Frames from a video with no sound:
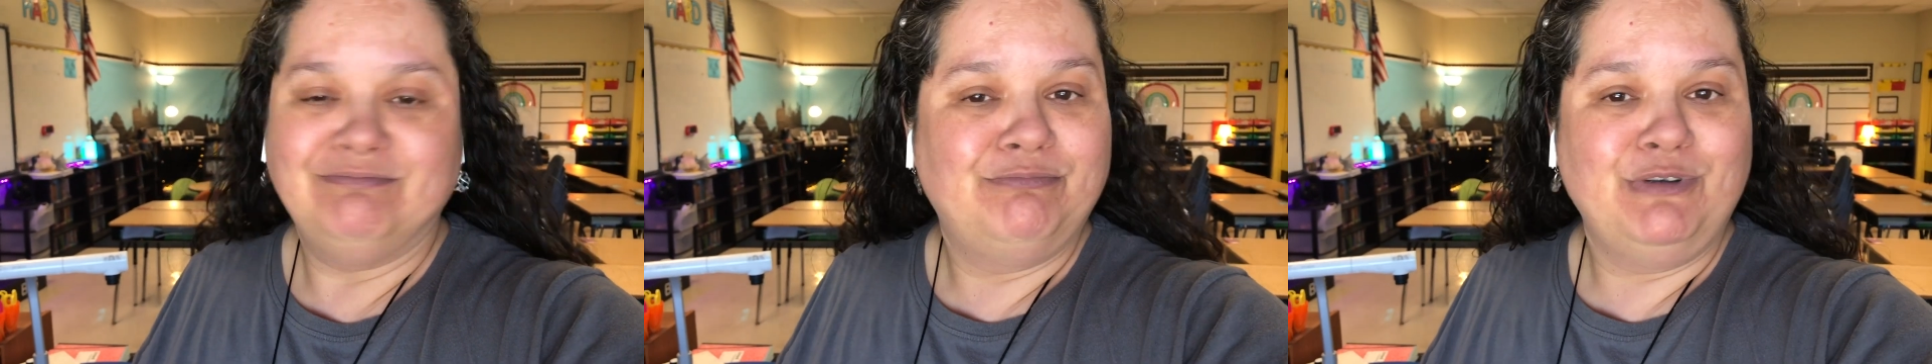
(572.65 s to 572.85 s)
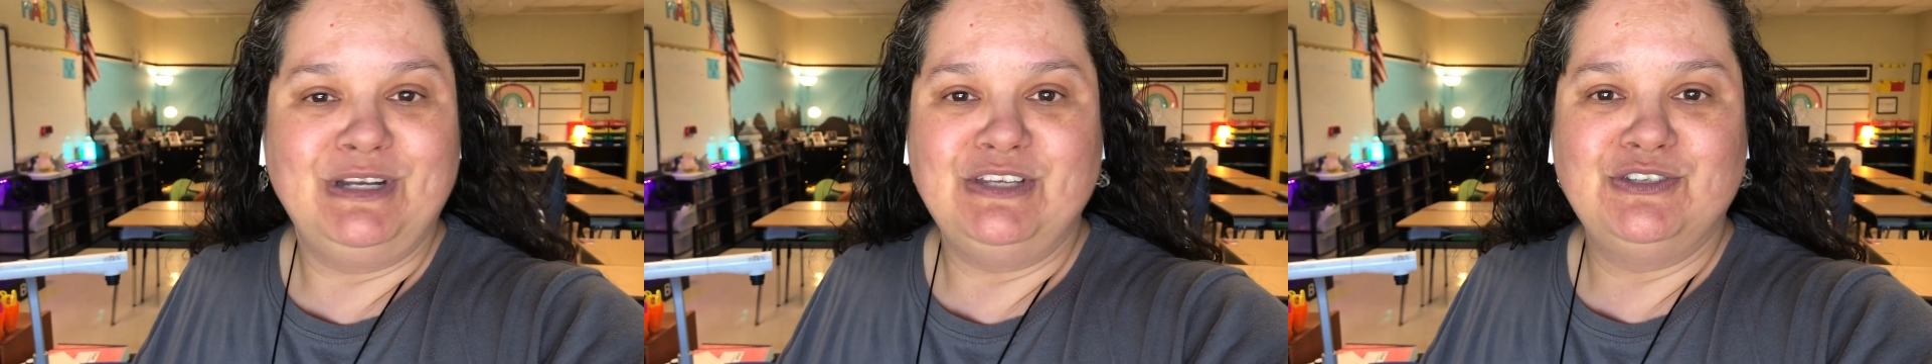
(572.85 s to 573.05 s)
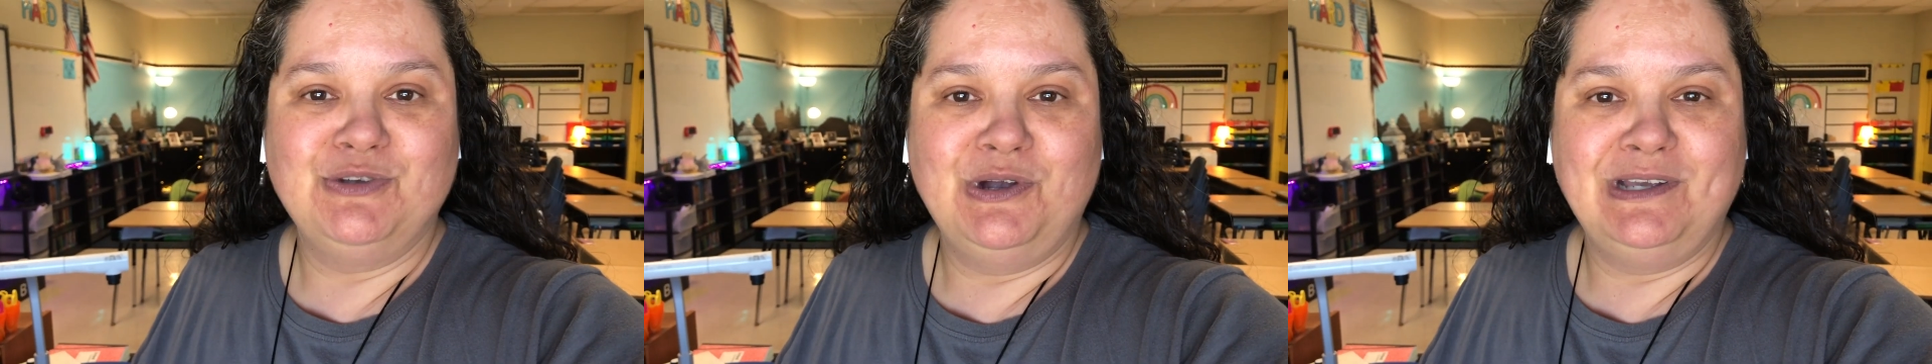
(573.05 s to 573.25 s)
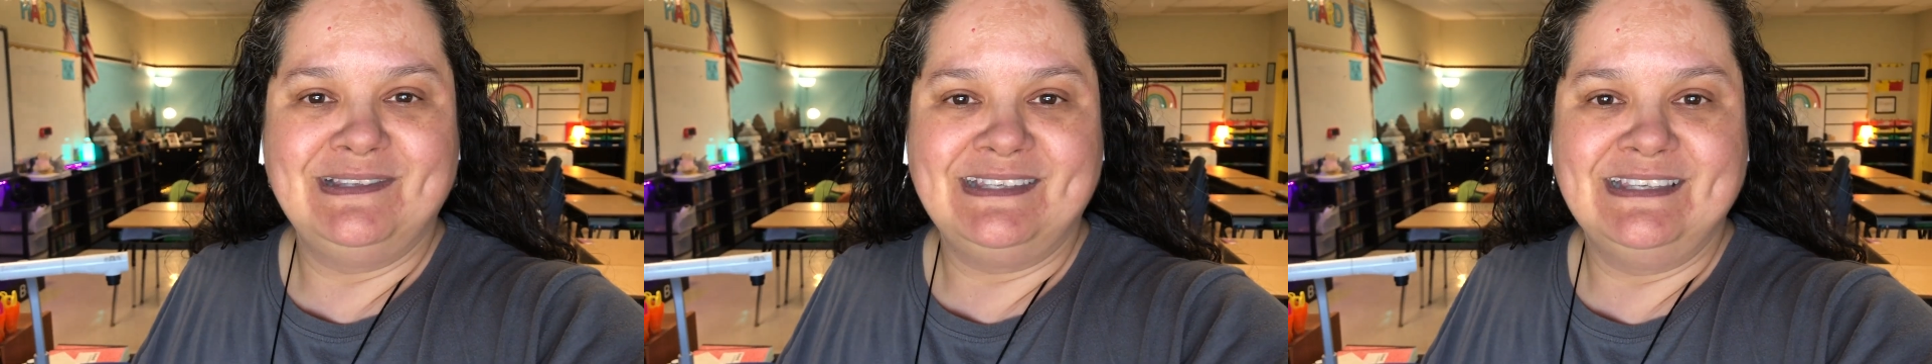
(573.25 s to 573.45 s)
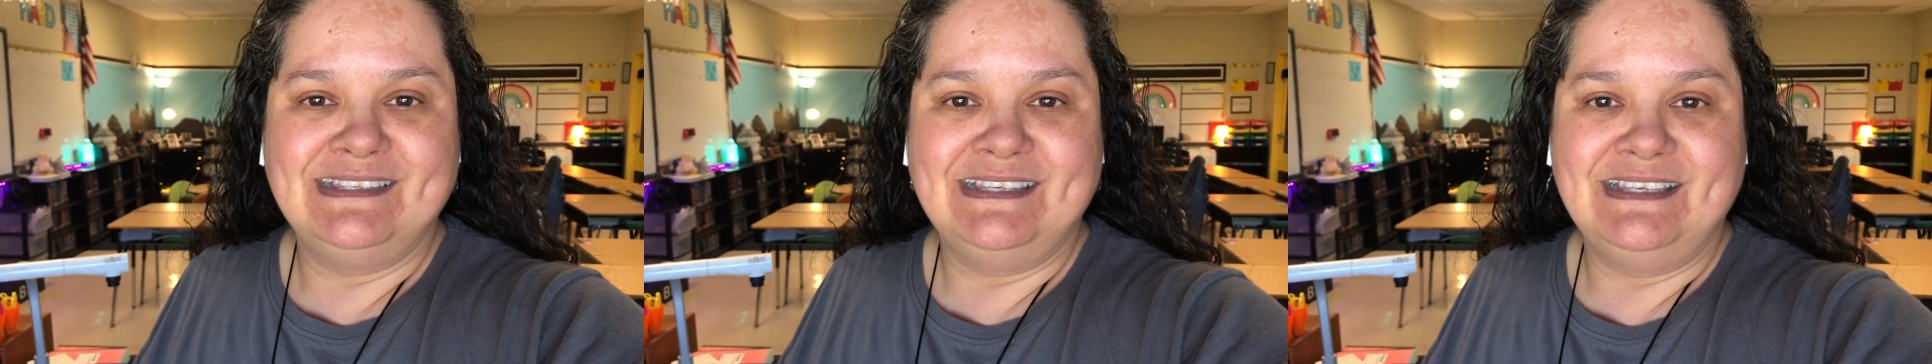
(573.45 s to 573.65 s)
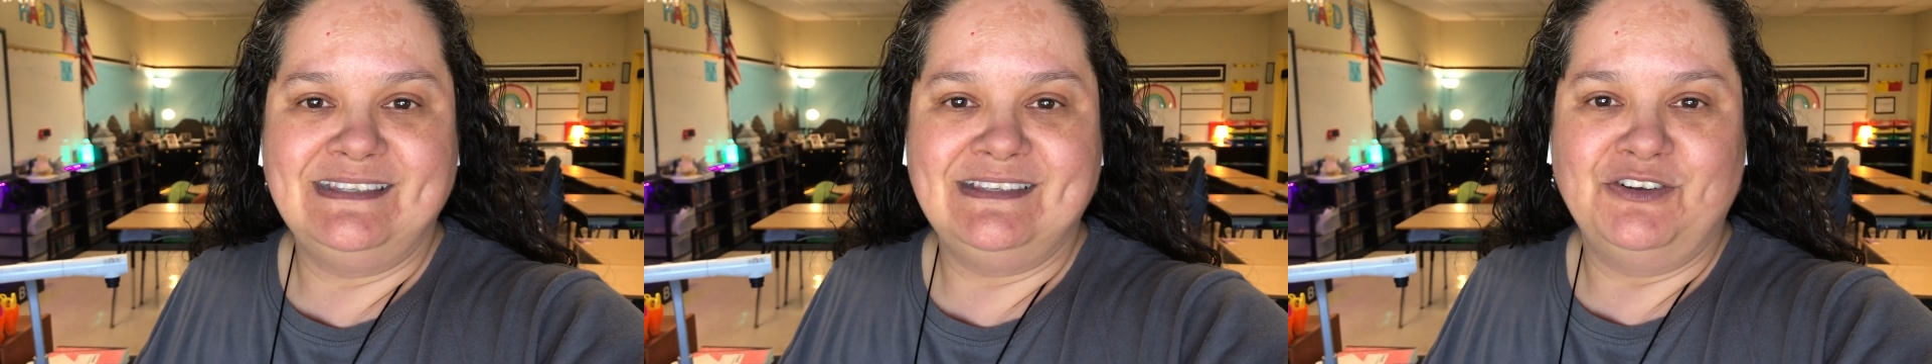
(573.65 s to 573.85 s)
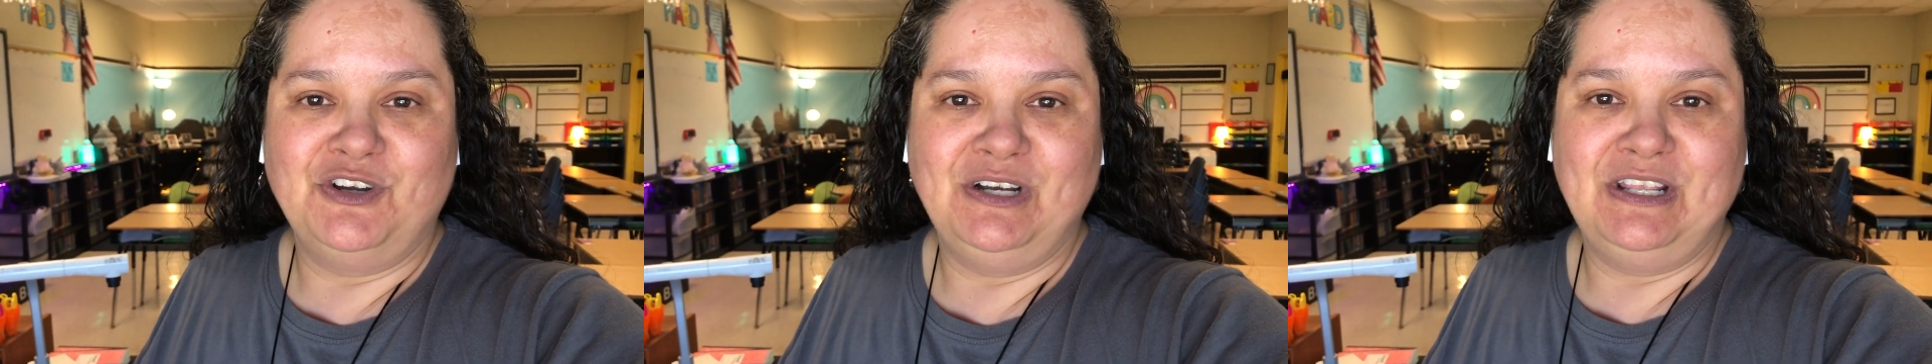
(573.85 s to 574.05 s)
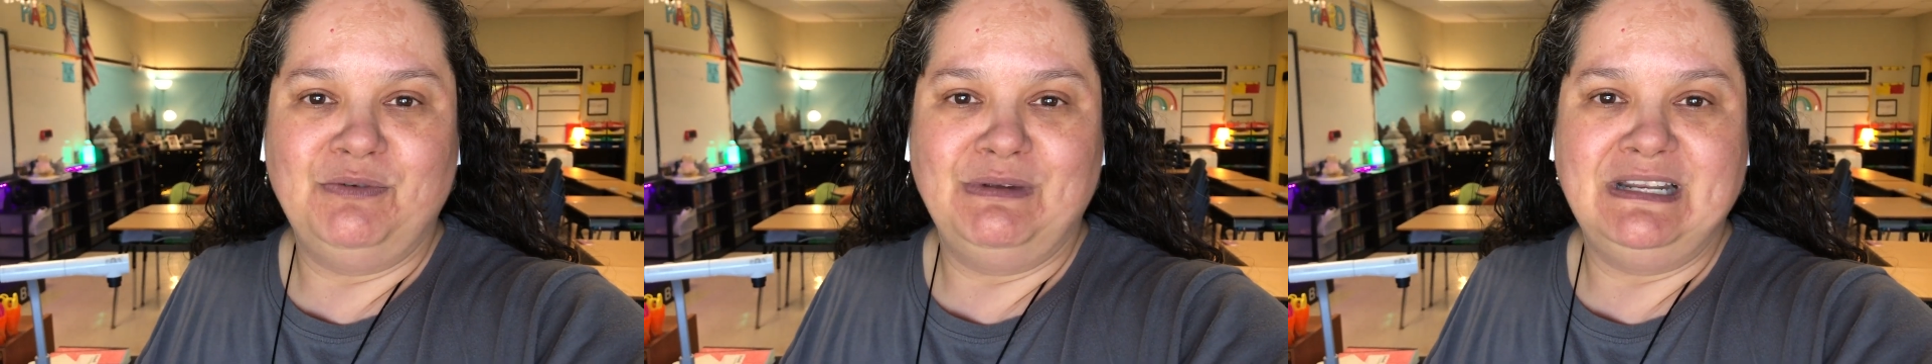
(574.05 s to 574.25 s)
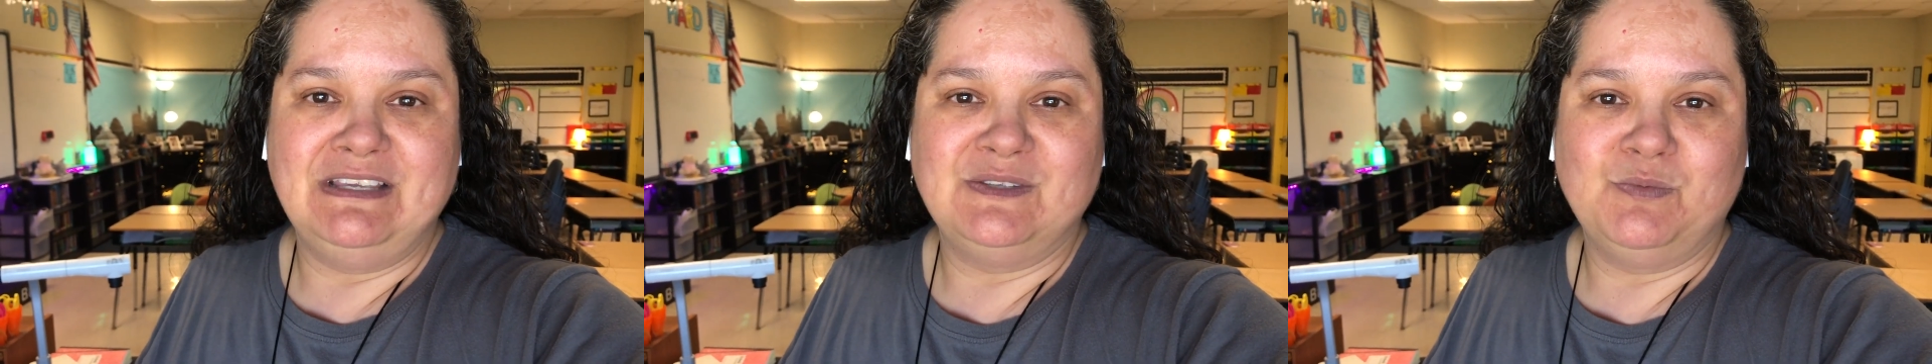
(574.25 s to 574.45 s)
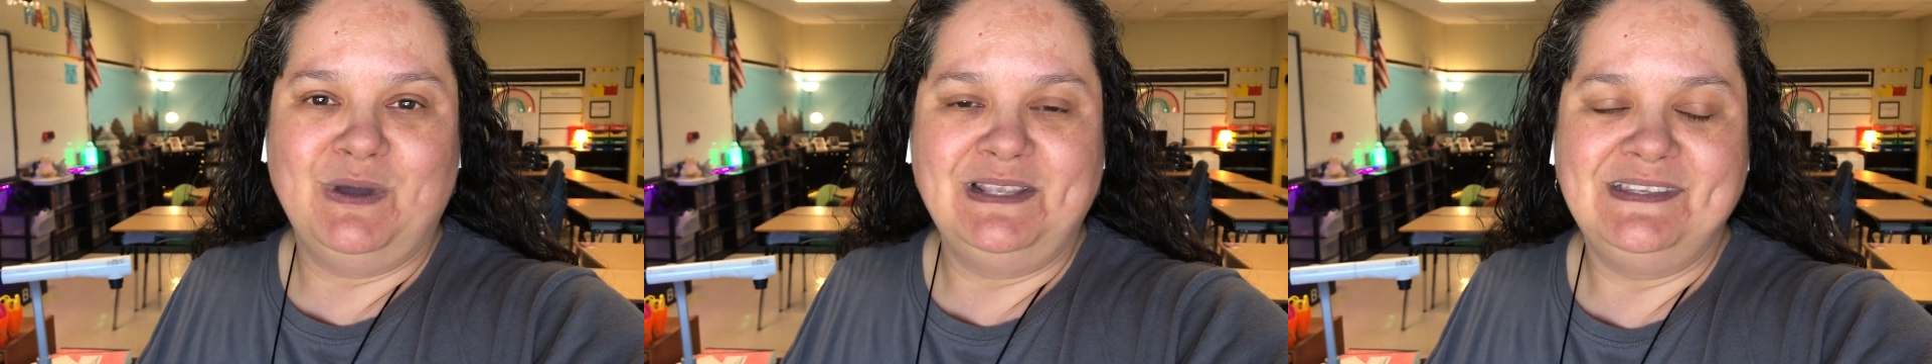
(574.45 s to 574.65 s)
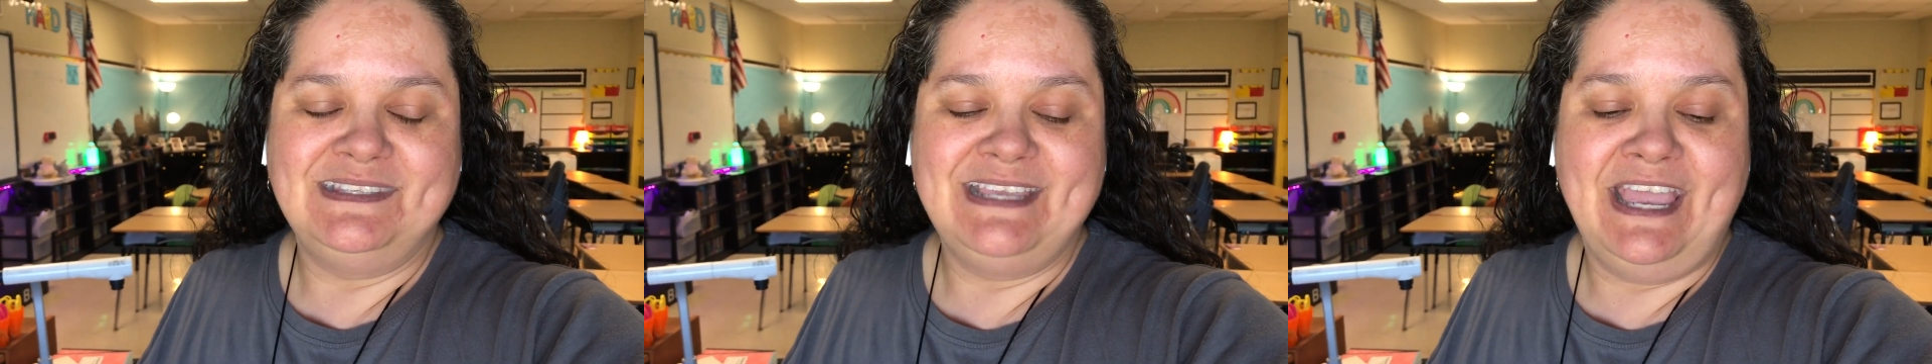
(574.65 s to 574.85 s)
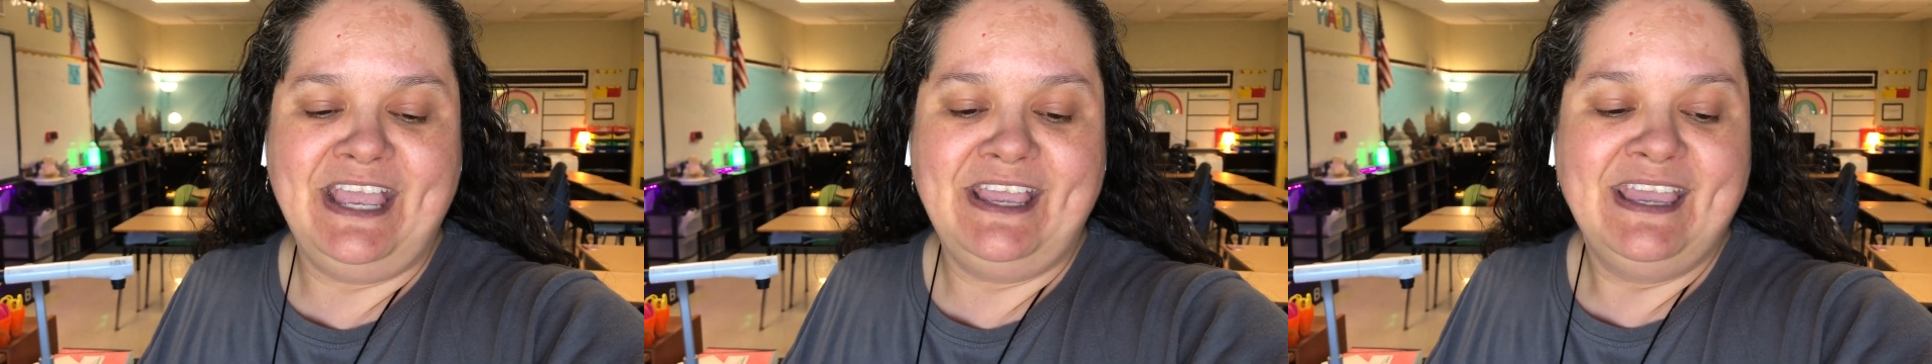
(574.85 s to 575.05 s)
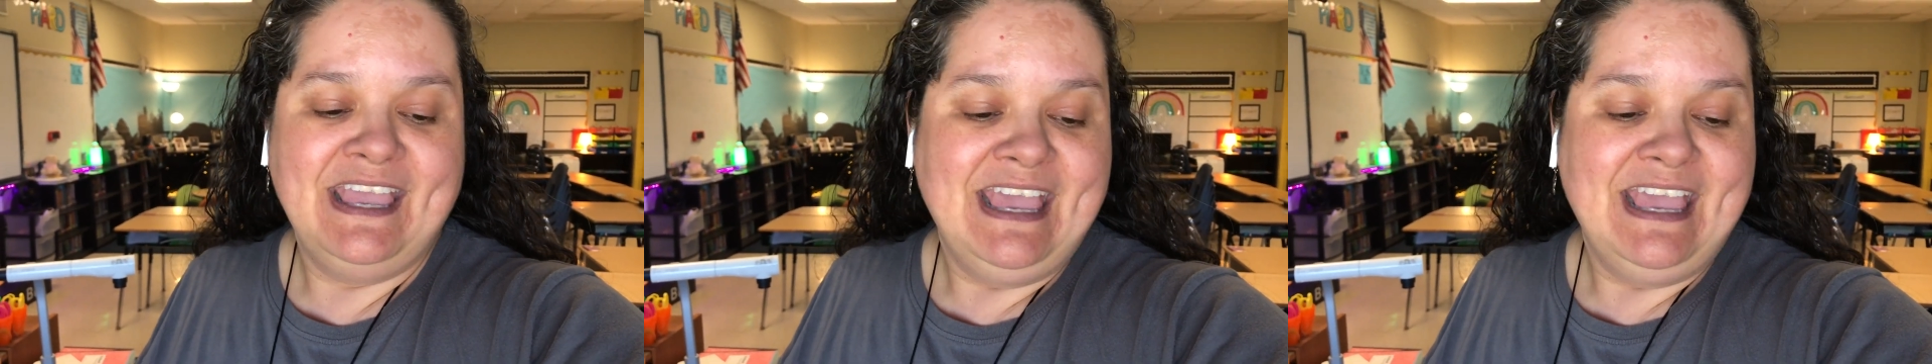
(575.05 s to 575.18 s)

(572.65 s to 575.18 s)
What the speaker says: Pretty short since it's early release Wednesday,